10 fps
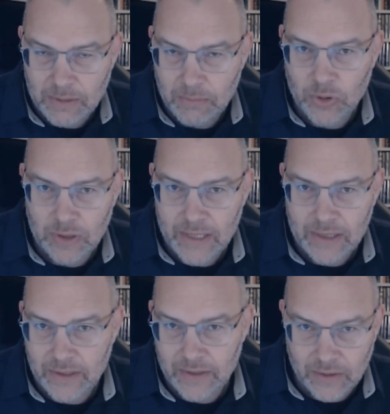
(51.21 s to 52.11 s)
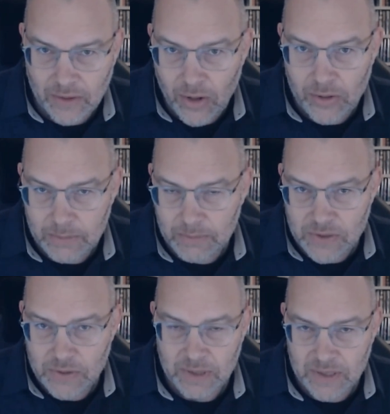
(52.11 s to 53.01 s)
the more likely that they're all going to be
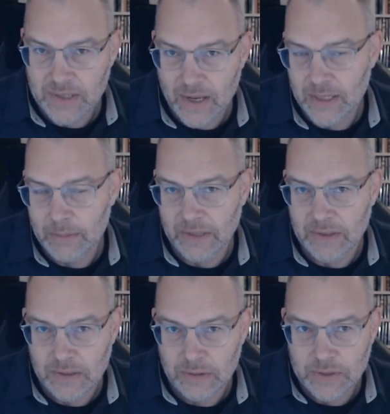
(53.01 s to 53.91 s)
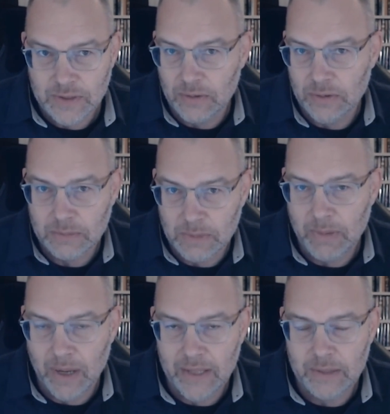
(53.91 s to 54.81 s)
super excited about the solution and ultimately
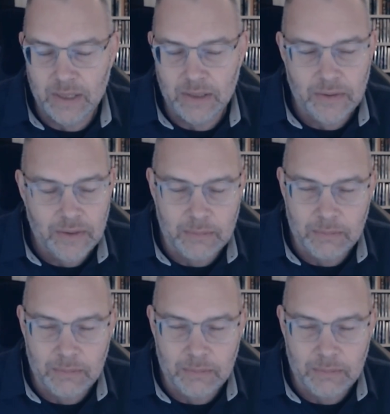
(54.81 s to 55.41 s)
buy the bigger thing.